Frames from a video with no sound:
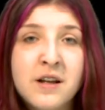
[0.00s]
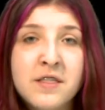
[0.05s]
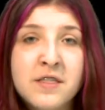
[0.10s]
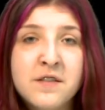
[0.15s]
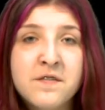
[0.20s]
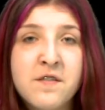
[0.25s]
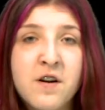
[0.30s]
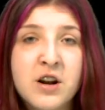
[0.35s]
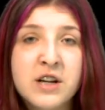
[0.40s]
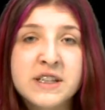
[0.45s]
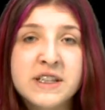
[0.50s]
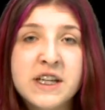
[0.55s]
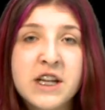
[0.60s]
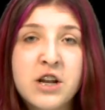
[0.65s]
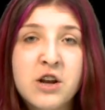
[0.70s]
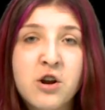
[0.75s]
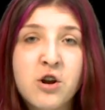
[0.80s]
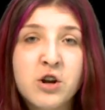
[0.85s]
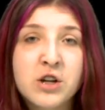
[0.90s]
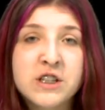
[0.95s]
The varsity
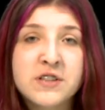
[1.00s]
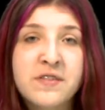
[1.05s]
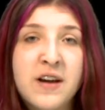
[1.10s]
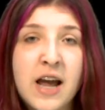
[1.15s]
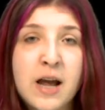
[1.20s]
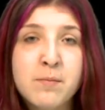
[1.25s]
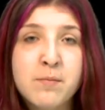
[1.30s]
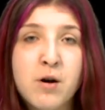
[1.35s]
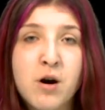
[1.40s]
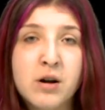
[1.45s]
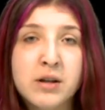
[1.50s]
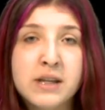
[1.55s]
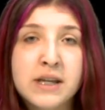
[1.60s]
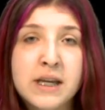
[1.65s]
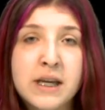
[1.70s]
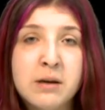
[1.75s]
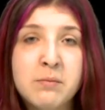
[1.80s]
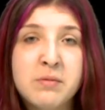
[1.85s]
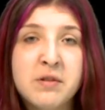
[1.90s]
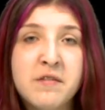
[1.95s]
girls volleyball
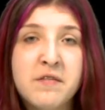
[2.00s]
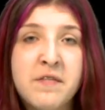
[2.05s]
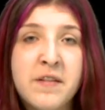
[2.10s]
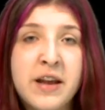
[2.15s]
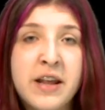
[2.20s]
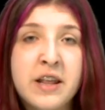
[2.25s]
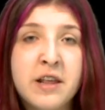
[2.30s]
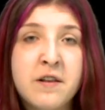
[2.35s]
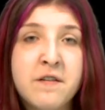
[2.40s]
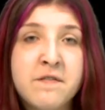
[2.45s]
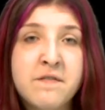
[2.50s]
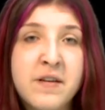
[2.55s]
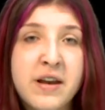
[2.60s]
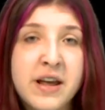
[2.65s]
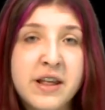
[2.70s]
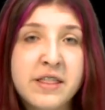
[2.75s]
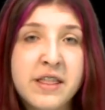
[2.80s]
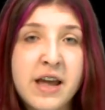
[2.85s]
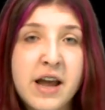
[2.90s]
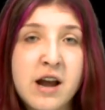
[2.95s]
team defeated
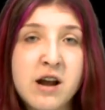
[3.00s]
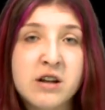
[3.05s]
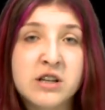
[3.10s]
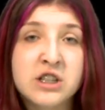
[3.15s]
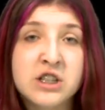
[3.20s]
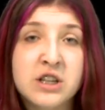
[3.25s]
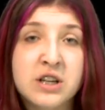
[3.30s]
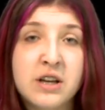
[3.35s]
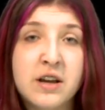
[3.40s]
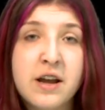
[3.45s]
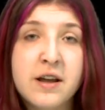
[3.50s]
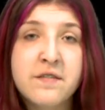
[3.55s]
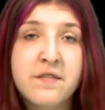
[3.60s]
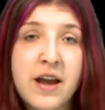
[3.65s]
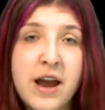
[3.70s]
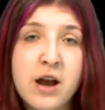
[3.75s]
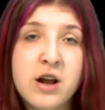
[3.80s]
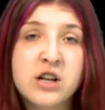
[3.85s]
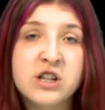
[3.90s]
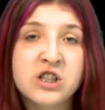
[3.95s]
Faith
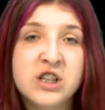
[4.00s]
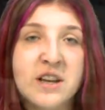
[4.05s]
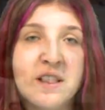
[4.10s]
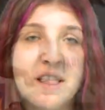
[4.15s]
Heritage